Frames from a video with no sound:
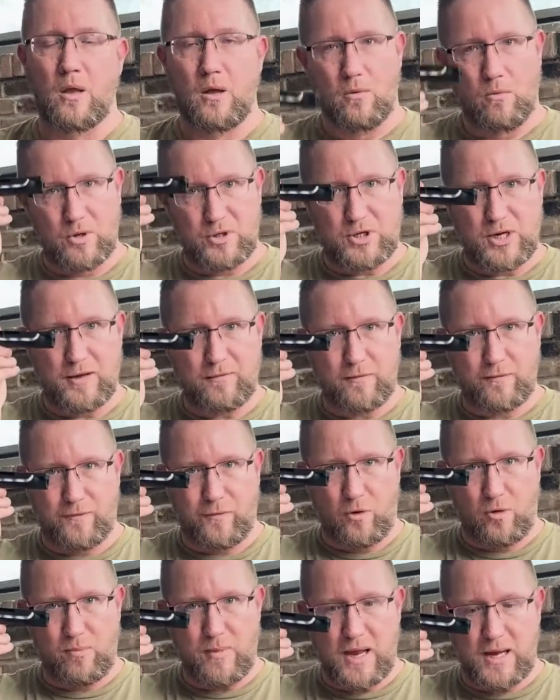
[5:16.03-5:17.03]
Once you have a
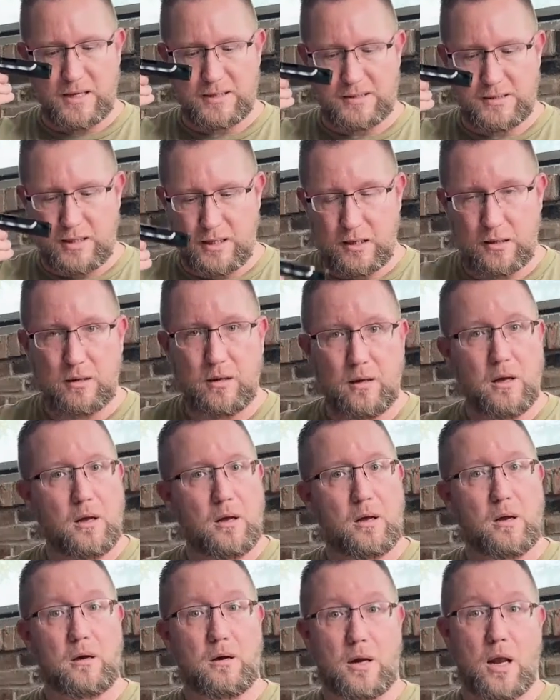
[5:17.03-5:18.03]
full magazine,
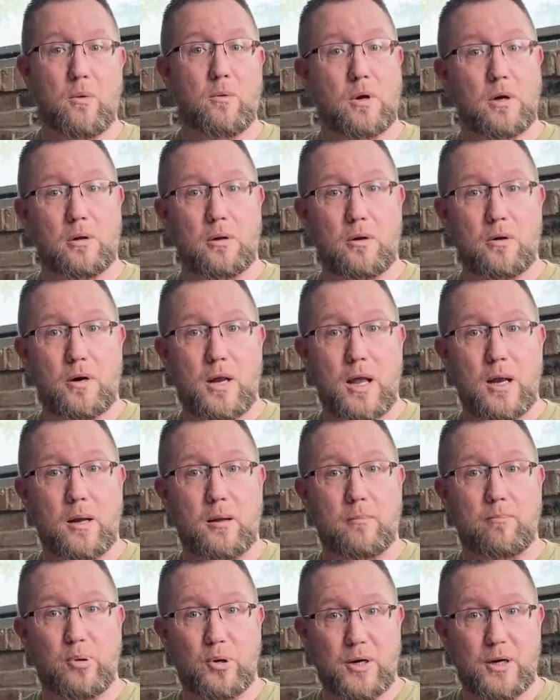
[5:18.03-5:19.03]
now we're going to learn how to
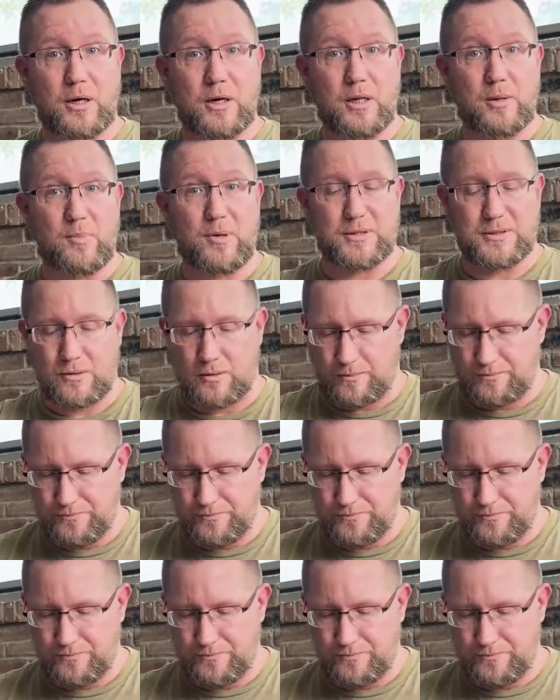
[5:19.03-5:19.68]
put it into the pistol.